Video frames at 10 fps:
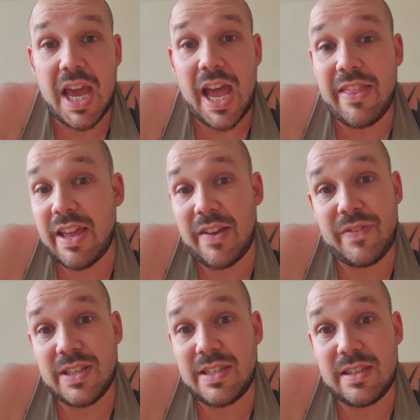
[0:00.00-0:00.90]
And then
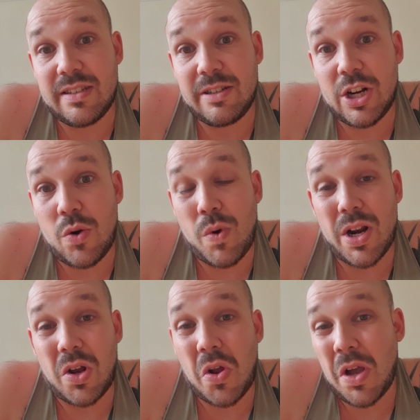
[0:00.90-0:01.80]
if it's, you know, 1
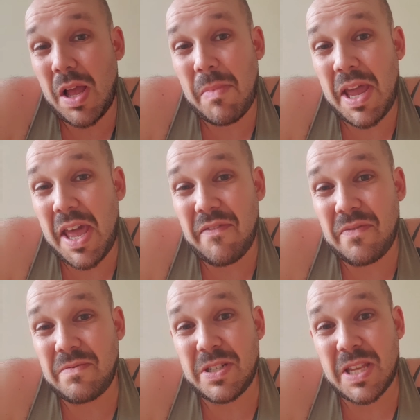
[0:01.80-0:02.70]
o'clock, I might
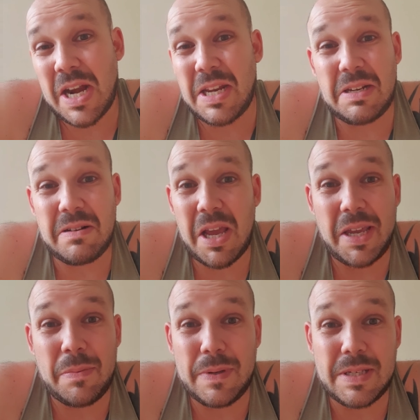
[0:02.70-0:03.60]
have just under
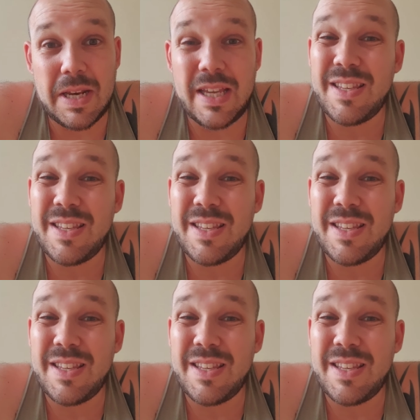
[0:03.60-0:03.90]
90%.